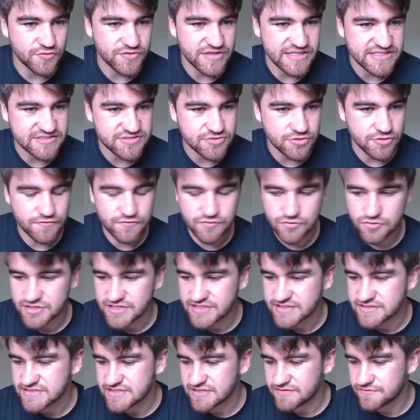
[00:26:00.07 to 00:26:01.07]
these sort of
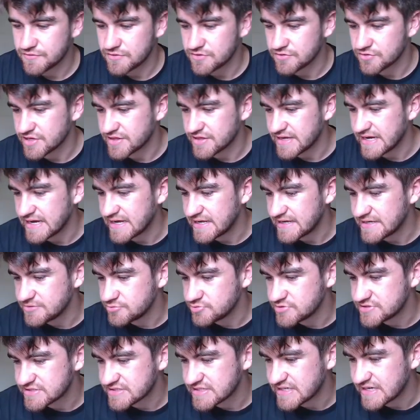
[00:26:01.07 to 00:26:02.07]
rookies. If we look at that, he
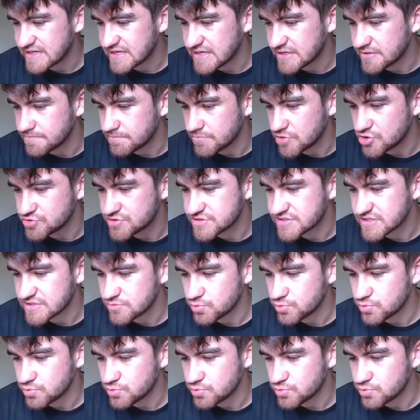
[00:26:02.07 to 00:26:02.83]
was getting mostly